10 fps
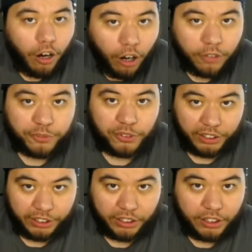
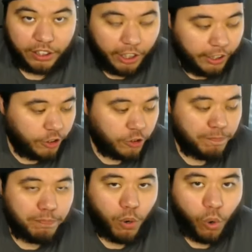awfully. It
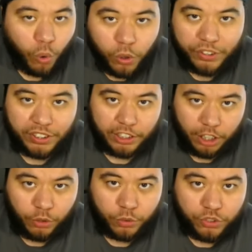is poorly
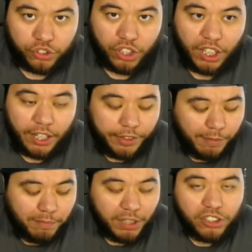coached.
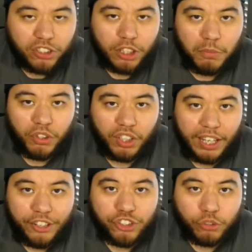The
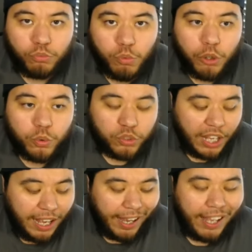miscommunication woes
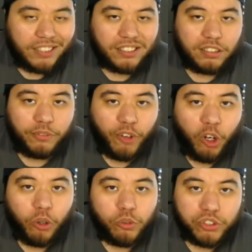has to
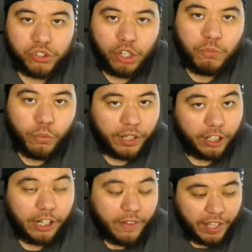fall
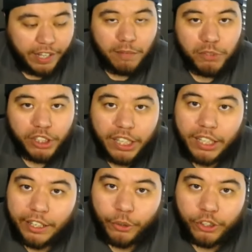somewhere. And I'm
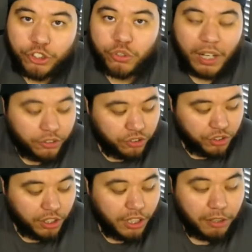looking at Chris
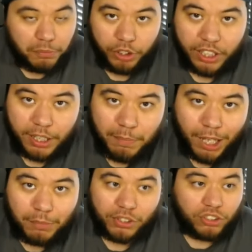Strasser, I'm looking at
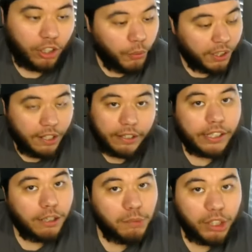Bobby Slowick,
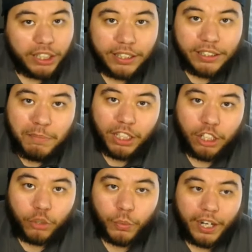and I'm looking at
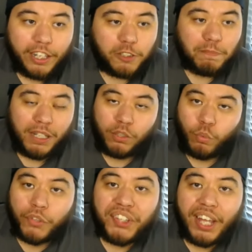D'Amico Ryans. Buddy,
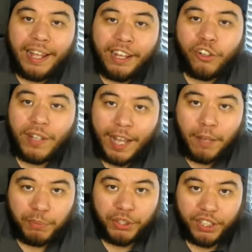what the hell
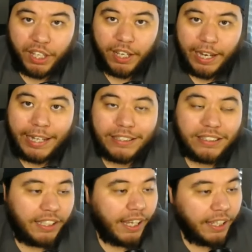happened at
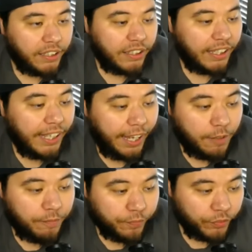the end of the
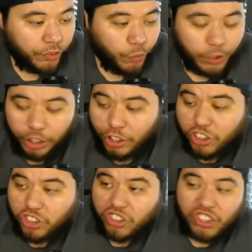game where you
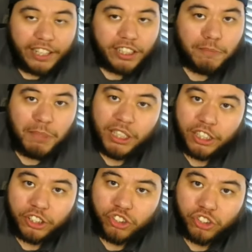just decided to be a
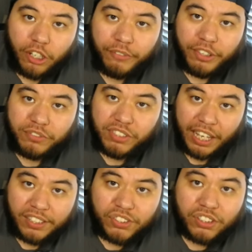conservative
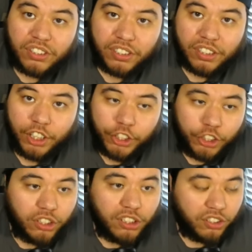Texan?
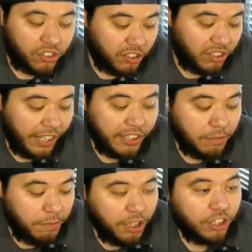You just decided
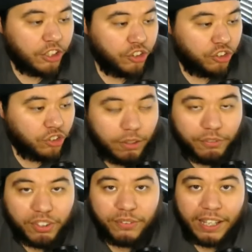to be a
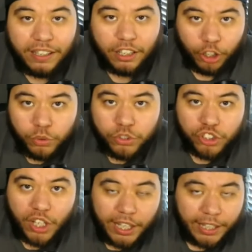conservative head
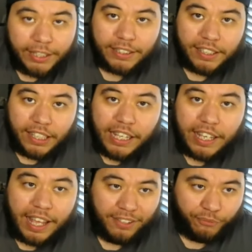coach and
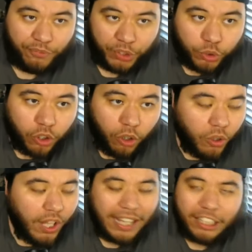kick a field
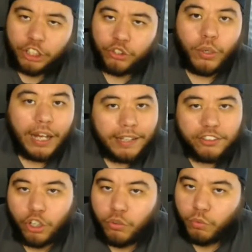goal? No, I
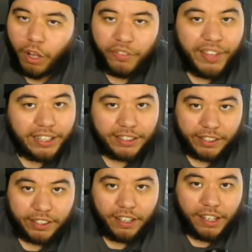don't want that
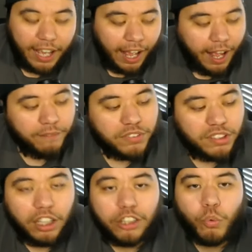again. I'm
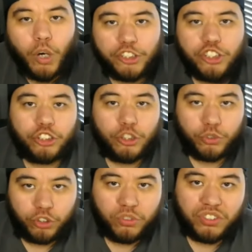done watching
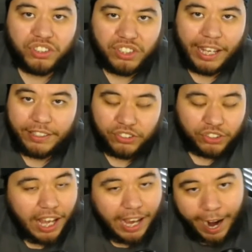those Houston
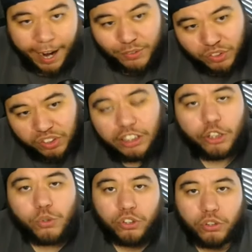Texans. I've seen
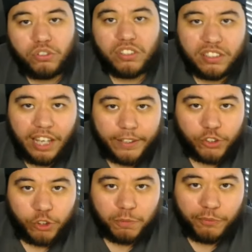those Houston
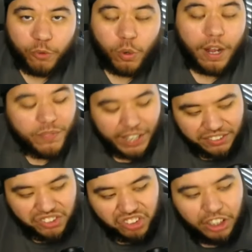Texans before.
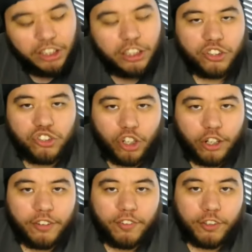I've seen
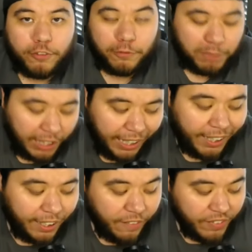conservative
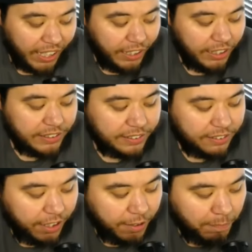play. And
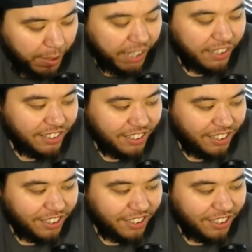it's been